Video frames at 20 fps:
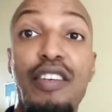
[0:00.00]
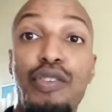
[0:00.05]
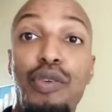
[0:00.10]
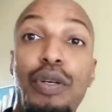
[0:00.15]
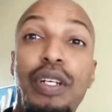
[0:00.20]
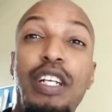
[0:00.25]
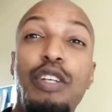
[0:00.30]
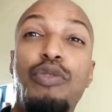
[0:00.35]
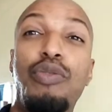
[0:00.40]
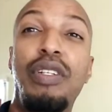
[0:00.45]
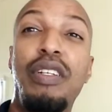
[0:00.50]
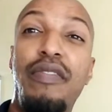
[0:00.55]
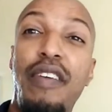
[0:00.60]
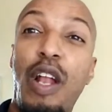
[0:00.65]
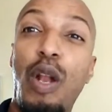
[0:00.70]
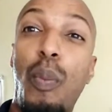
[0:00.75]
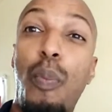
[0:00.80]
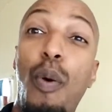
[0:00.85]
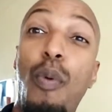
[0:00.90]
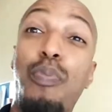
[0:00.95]
So you need to
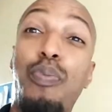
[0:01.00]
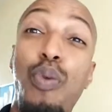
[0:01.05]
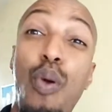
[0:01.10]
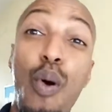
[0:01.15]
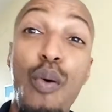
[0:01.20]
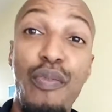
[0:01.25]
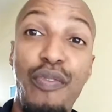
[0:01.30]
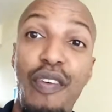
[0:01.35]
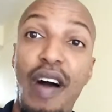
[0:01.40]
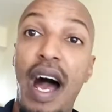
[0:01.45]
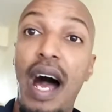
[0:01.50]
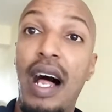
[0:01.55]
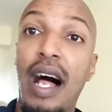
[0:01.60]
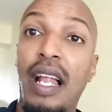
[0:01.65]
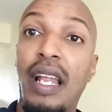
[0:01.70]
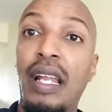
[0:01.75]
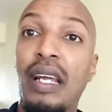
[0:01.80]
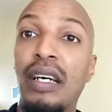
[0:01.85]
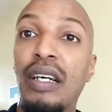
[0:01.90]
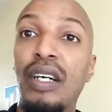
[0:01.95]
develop a
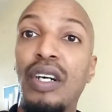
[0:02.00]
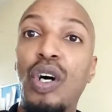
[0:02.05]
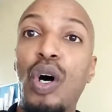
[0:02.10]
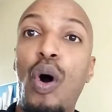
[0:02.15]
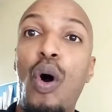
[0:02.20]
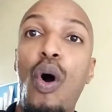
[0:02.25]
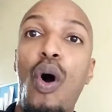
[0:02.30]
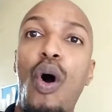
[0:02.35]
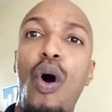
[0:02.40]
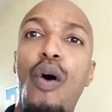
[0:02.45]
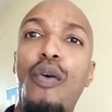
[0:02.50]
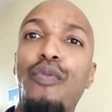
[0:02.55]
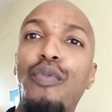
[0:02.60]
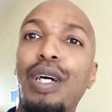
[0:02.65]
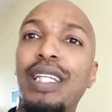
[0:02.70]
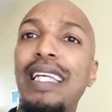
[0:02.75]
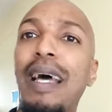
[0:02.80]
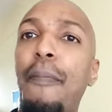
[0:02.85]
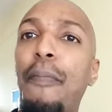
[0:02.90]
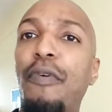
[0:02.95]
profile of
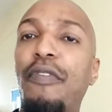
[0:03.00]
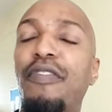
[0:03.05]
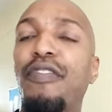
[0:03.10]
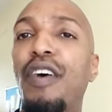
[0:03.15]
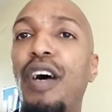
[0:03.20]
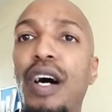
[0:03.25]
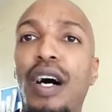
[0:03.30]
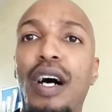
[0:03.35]
what type of